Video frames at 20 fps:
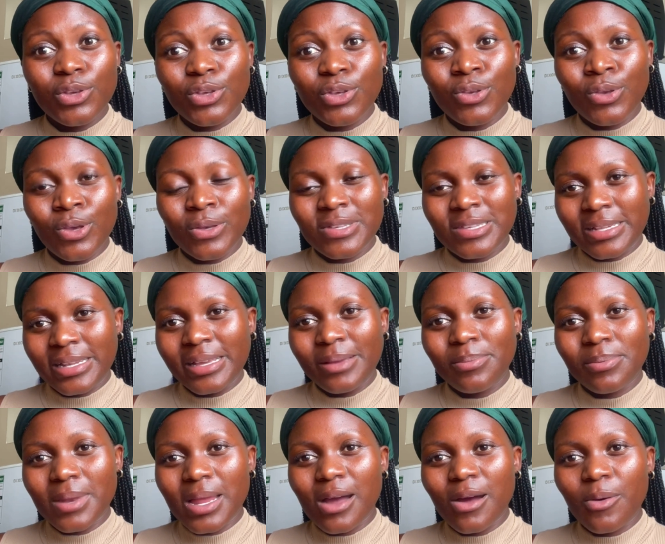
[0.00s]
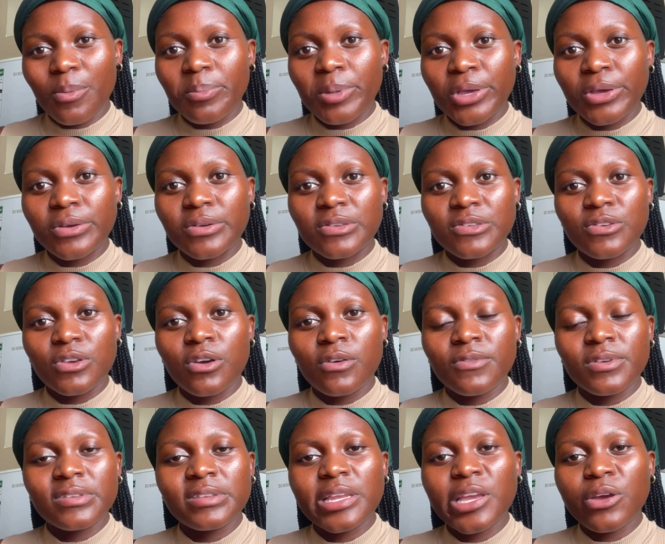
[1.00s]
your sleep now, because you're
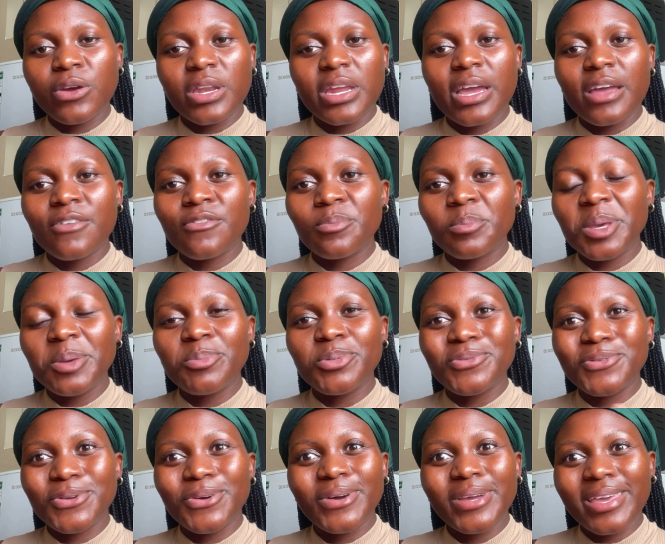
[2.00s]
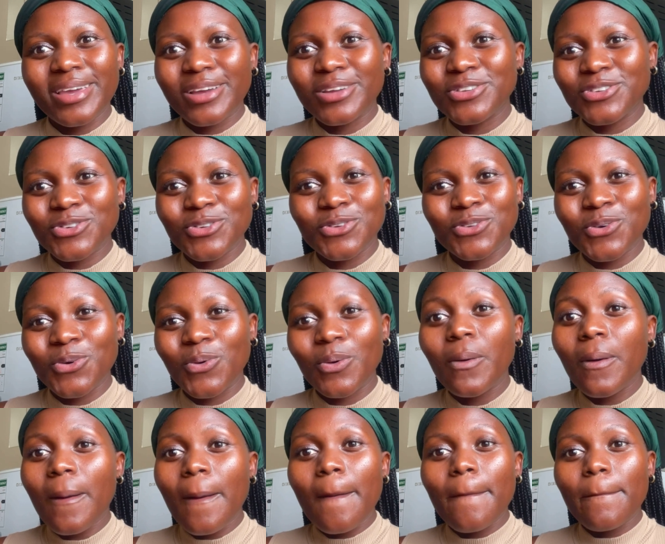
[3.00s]
obviously gonna have people knocking at your door.
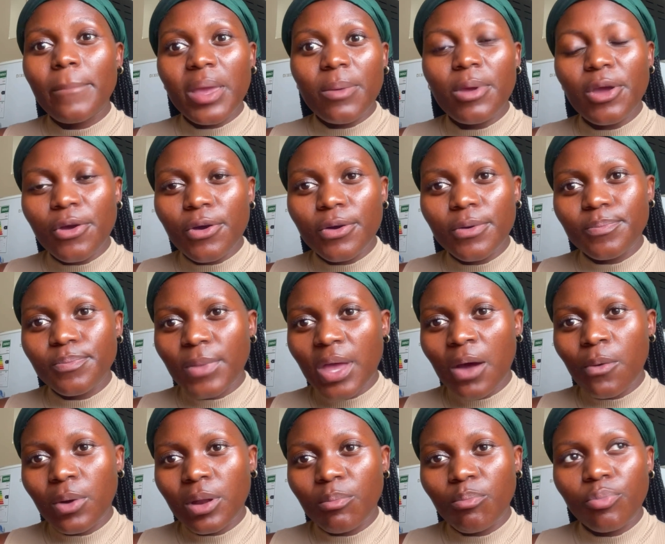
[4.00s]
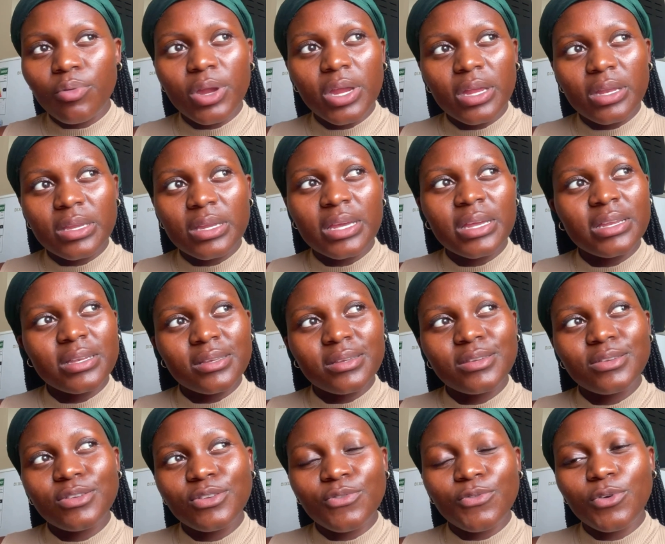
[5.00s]
Baby girl, I want bread, and
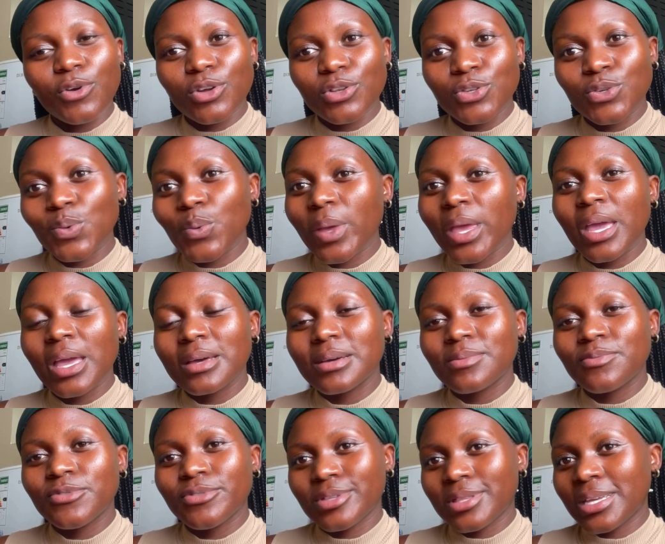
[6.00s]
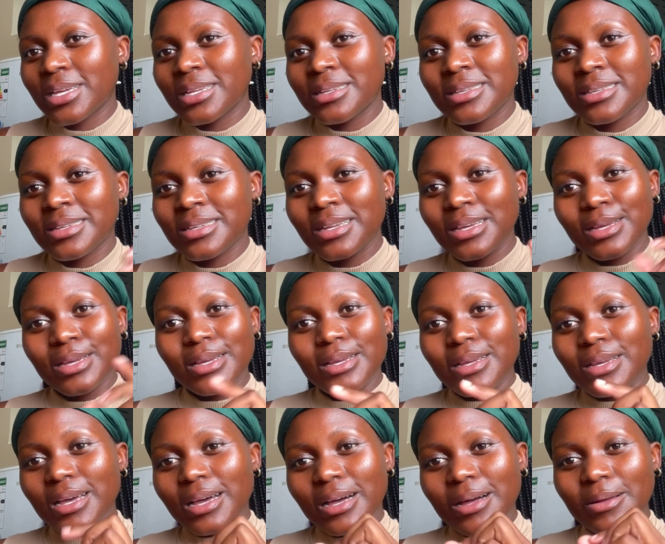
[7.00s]
you've got to wake up for that
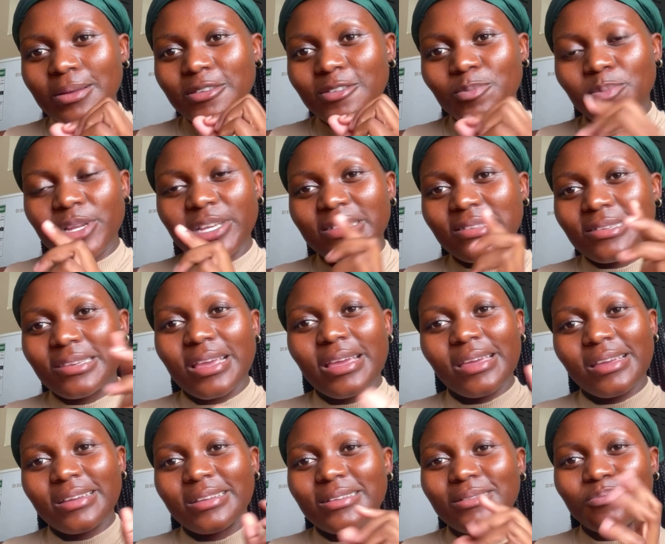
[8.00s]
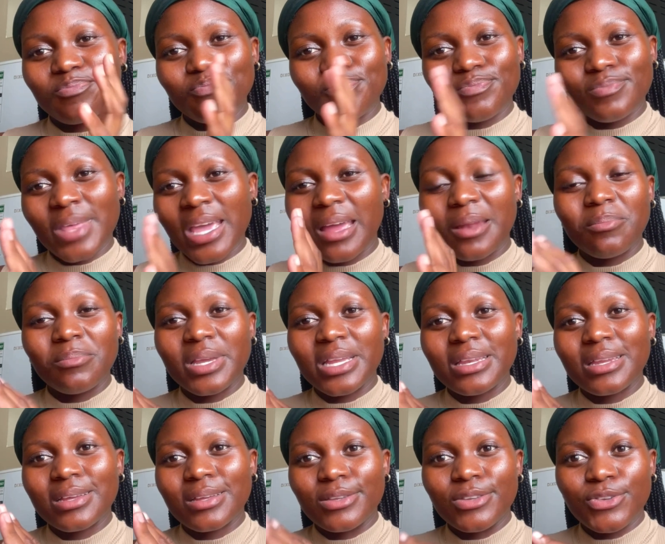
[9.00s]
split second, that
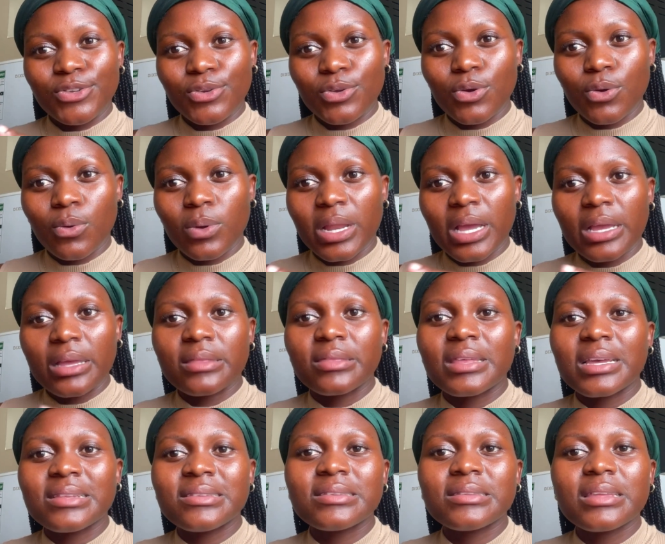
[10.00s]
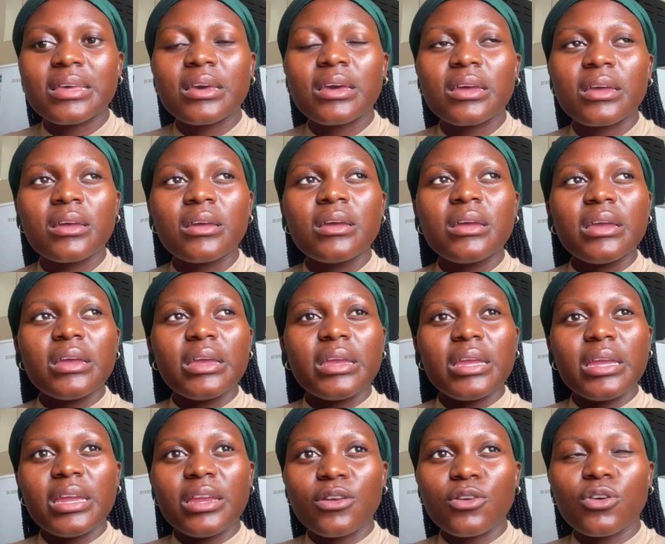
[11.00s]
minute, you know, like, that's the
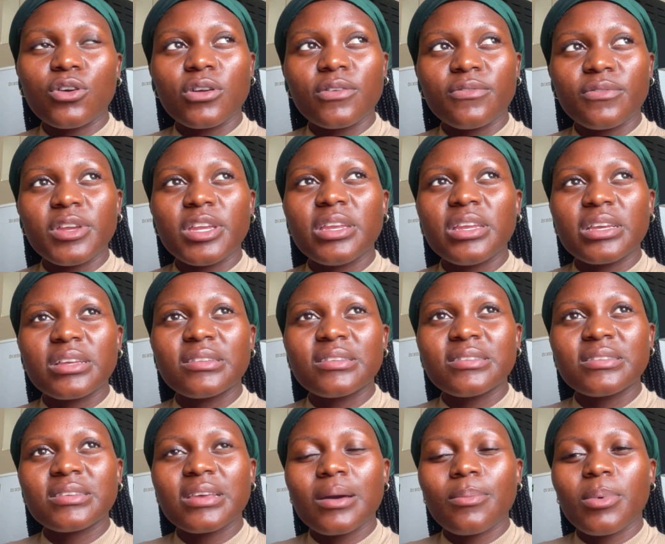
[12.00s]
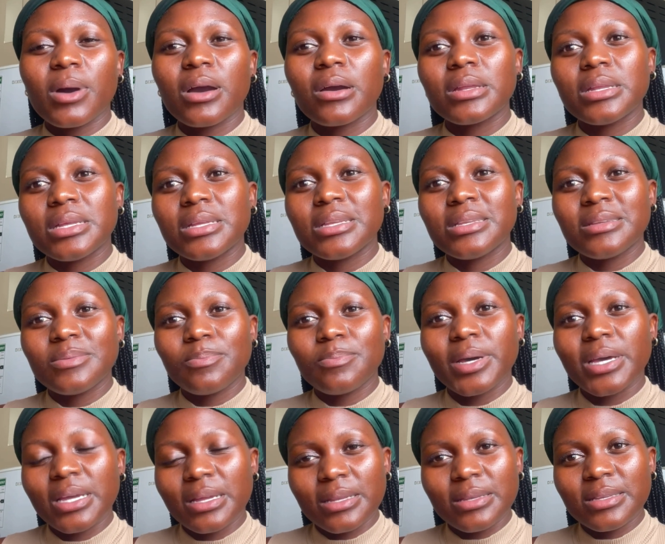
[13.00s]
inconvenience about it.
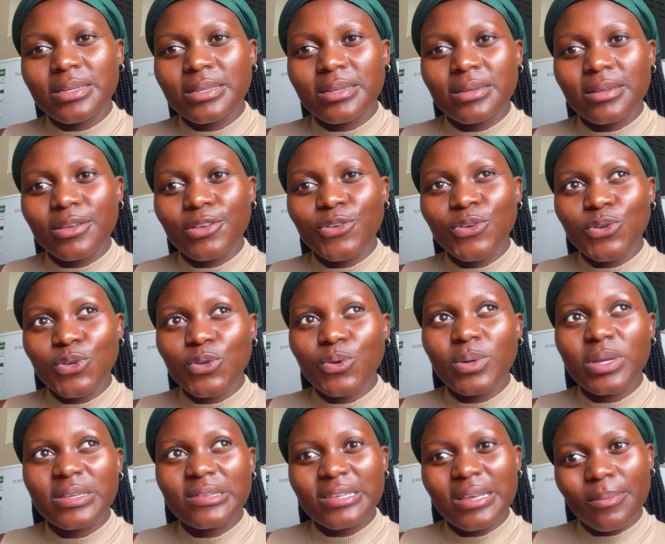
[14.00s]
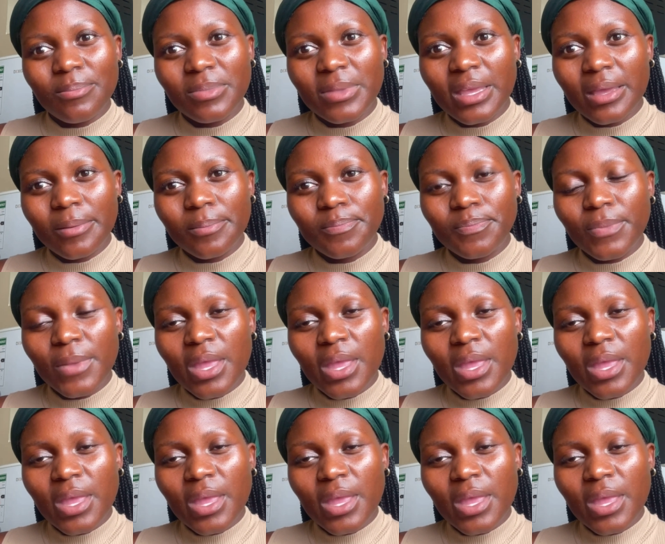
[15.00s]
But you're doing something.